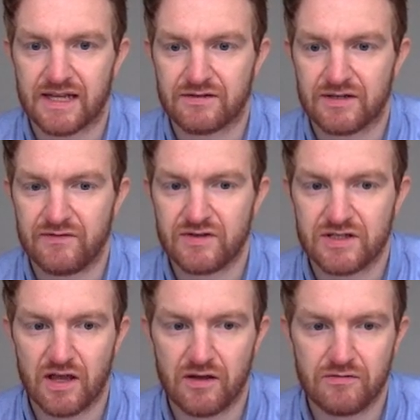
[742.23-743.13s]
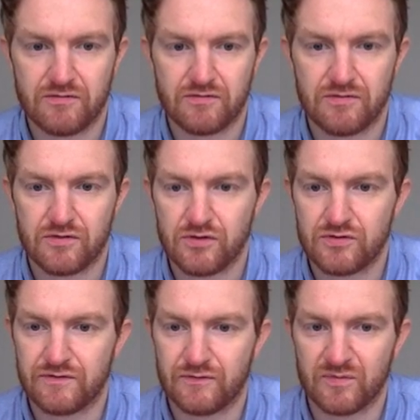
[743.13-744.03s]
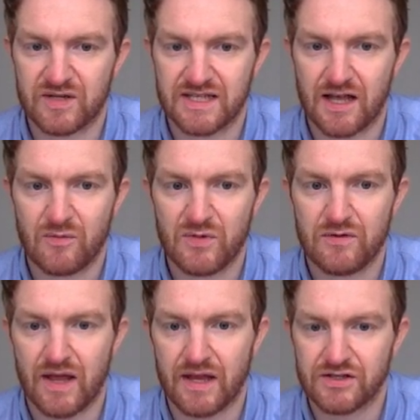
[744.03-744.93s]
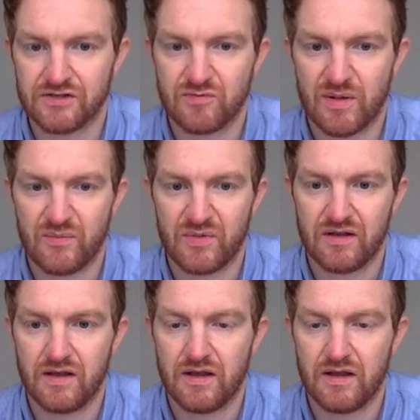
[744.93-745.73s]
So give this a go, use the formula to help you, and just remember,